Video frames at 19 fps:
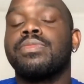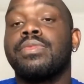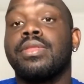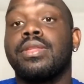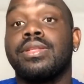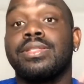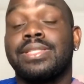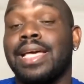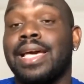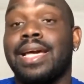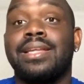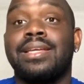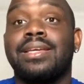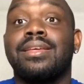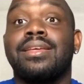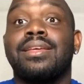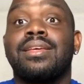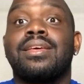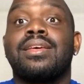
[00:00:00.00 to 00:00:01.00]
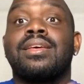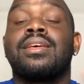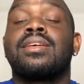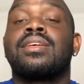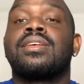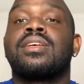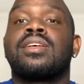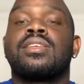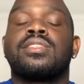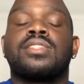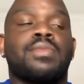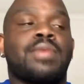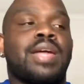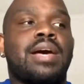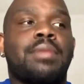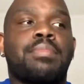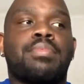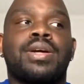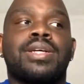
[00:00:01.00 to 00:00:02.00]
Sandy. So
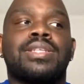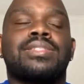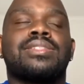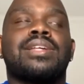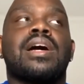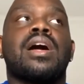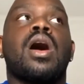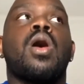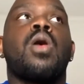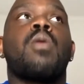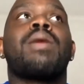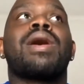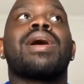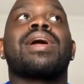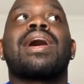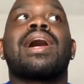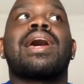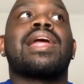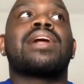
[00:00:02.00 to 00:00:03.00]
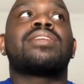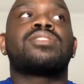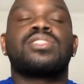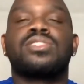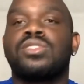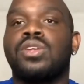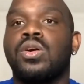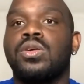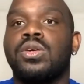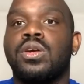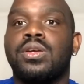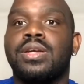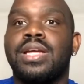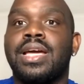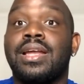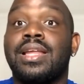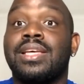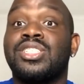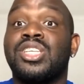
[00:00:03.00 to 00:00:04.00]
now Preston's like, oh my God, I just turned her
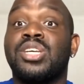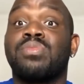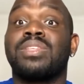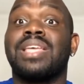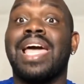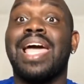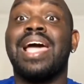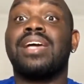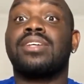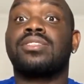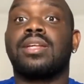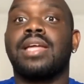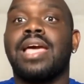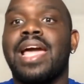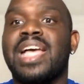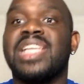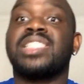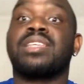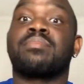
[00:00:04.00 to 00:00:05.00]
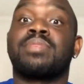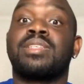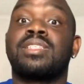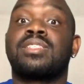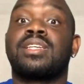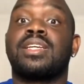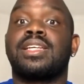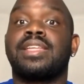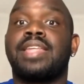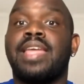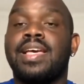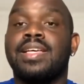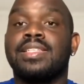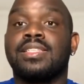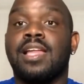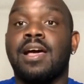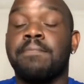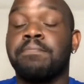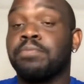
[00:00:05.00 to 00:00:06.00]
down and she was actually asking me to the
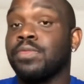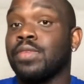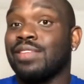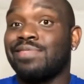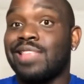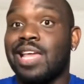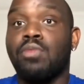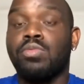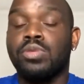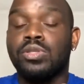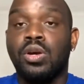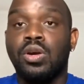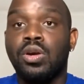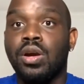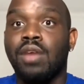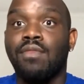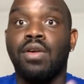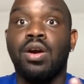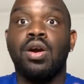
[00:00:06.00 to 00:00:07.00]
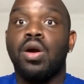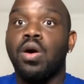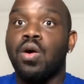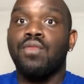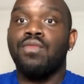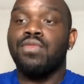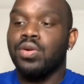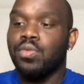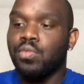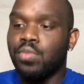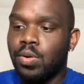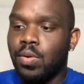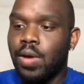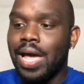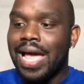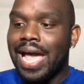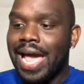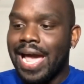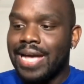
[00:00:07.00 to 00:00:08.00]
dance. Like that was her of her own free
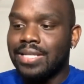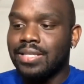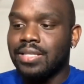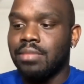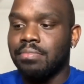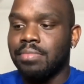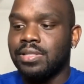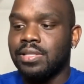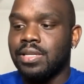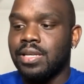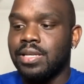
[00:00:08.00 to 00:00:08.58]
will asking me to the